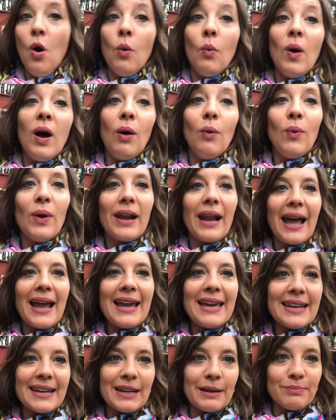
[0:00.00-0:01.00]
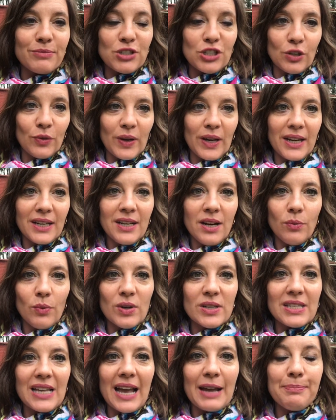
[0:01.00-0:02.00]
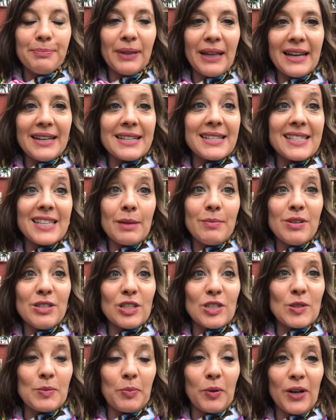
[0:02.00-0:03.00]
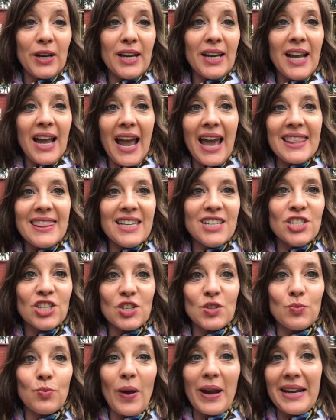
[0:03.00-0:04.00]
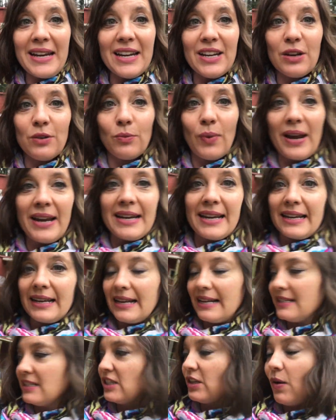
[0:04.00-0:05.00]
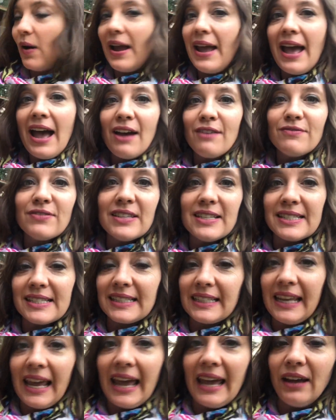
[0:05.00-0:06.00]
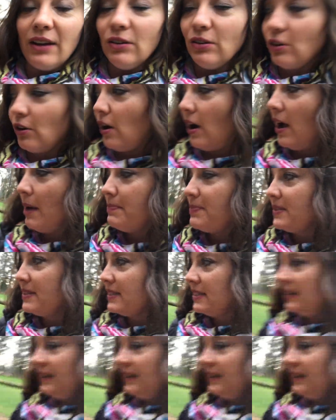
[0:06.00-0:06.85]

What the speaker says: Well, what I ended up doing was I planted some in the spring and then just waited and waited. And so I have these kale crops.